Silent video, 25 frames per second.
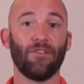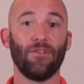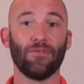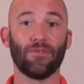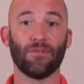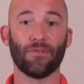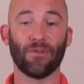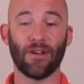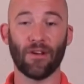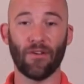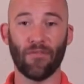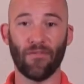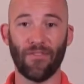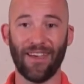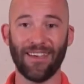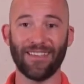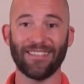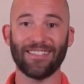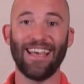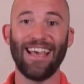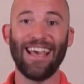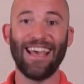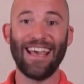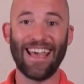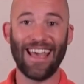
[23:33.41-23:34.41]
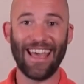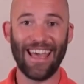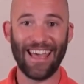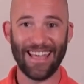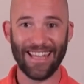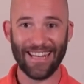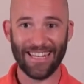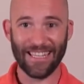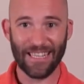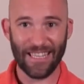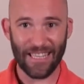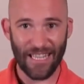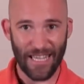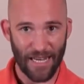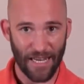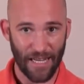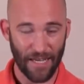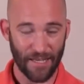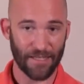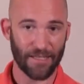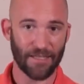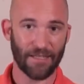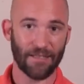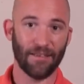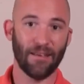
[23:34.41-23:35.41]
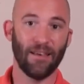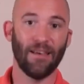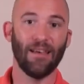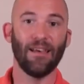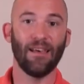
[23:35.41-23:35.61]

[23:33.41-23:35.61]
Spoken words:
interface. In Linux,